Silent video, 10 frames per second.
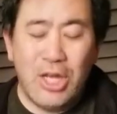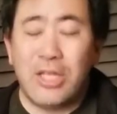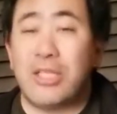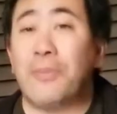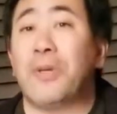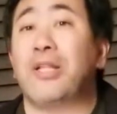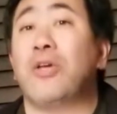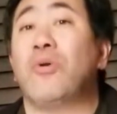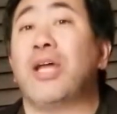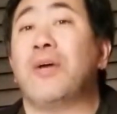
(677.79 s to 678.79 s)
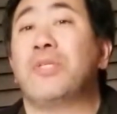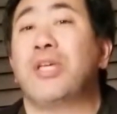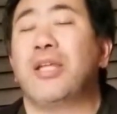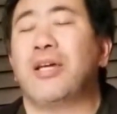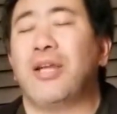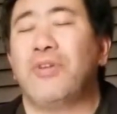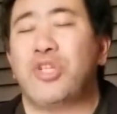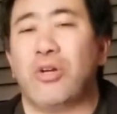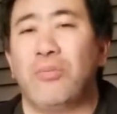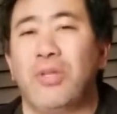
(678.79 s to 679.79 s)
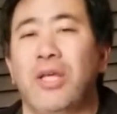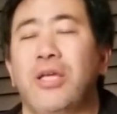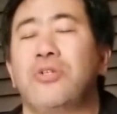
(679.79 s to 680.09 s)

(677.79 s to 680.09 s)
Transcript: Typically, what happens, you get a kind of a general malaise.